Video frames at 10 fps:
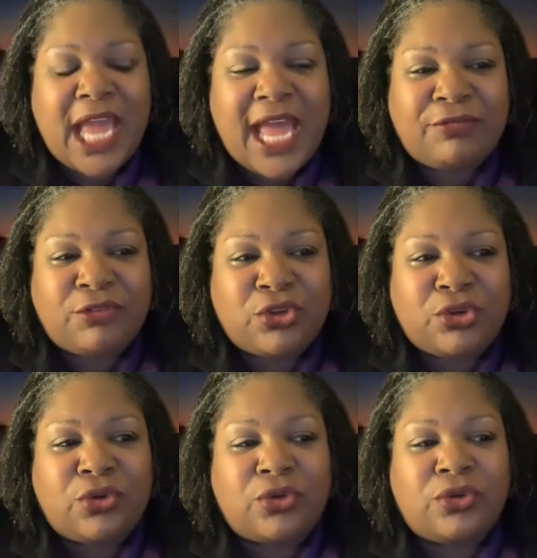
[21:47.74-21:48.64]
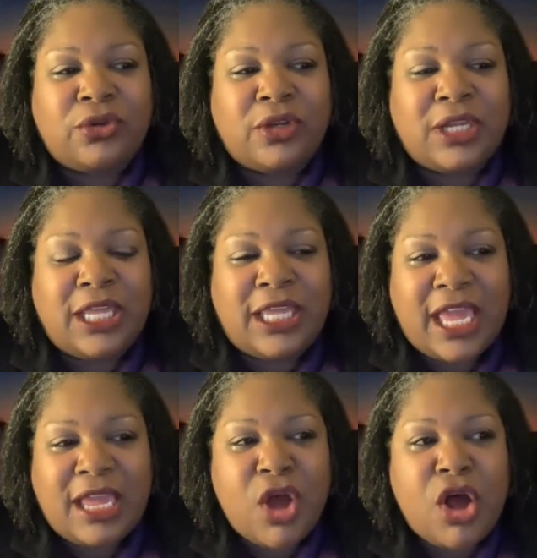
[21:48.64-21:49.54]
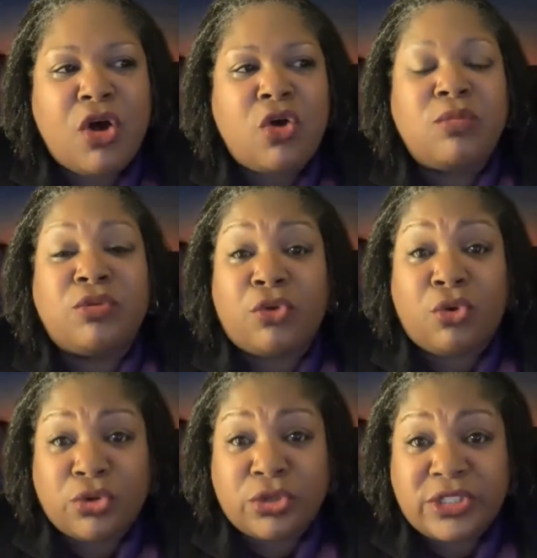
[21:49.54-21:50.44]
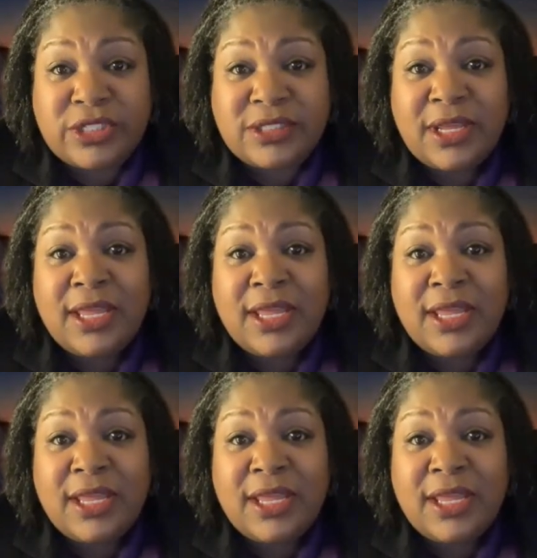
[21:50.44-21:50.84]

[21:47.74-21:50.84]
after he came home, of course,